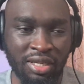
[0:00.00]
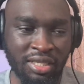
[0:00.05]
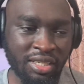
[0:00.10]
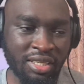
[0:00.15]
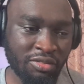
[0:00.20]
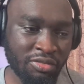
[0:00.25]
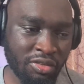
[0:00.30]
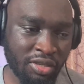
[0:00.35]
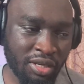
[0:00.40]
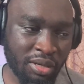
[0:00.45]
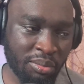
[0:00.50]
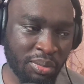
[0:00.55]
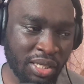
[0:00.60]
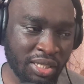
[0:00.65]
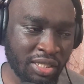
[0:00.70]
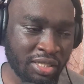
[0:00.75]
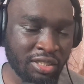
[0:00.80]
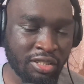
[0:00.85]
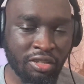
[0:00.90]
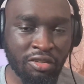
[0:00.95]
And if we
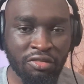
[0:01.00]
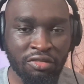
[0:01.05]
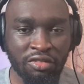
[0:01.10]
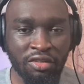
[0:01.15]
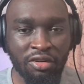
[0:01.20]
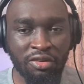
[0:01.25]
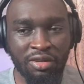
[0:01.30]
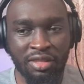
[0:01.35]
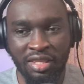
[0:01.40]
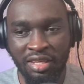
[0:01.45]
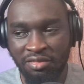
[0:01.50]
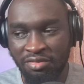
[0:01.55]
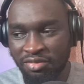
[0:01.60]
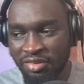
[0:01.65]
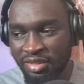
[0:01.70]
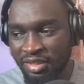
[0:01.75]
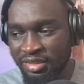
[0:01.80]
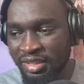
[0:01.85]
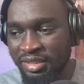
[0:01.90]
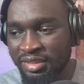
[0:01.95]
remain in top four with the
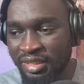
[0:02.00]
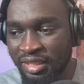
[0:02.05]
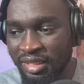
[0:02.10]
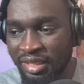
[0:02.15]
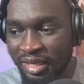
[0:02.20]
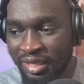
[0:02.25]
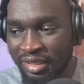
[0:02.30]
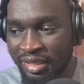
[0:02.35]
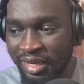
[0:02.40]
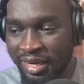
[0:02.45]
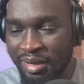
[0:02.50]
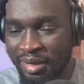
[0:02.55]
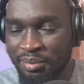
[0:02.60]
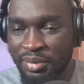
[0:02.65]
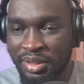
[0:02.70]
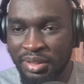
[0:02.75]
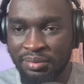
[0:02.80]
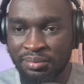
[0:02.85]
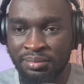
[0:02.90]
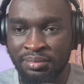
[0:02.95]
fixtures that are
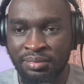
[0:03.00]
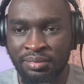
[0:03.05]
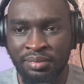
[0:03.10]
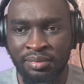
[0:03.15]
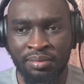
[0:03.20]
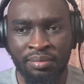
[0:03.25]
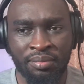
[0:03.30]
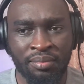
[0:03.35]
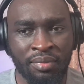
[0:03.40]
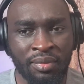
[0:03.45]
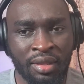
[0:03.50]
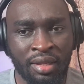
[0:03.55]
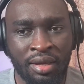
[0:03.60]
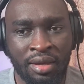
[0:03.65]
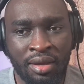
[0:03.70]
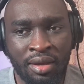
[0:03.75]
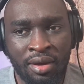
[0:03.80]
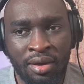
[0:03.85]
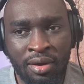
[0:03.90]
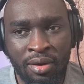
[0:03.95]
coming,
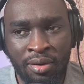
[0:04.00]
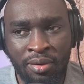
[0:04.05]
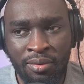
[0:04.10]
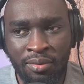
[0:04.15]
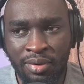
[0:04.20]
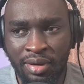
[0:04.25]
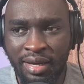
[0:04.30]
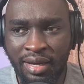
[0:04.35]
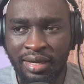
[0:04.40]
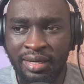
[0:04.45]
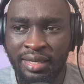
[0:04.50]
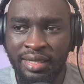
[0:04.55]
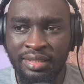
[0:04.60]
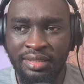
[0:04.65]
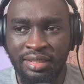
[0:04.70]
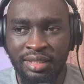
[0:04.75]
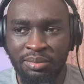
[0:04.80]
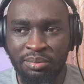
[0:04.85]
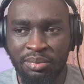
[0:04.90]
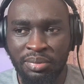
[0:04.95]
we can
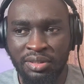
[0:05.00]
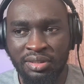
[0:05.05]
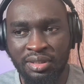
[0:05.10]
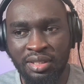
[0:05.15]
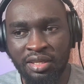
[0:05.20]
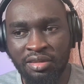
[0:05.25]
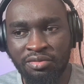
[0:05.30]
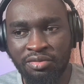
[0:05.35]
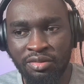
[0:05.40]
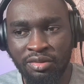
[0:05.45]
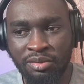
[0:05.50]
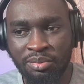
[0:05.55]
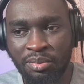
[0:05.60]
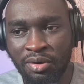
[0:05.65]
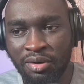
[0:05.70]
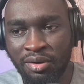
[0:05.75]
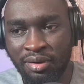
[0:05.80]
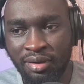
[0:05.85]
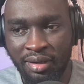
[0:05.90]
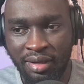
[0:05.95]
get Champions League
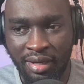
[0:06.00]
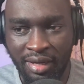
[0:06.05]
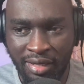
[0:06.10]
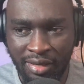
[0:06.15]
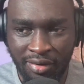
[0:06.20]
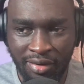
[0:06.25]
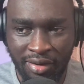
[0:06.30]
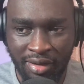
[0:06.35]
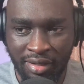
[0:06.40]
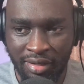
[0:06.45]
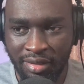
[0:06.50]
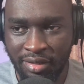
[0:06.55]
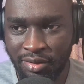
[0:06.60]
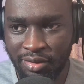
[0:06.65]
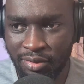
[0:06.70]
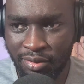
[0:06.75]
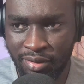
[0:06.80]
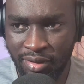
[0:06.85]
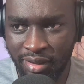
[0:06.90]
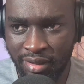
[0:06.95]
football. Anyway,
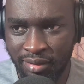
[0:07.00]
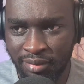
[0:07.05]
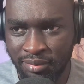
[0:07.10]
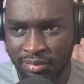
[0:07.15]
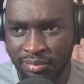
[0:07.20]
good day.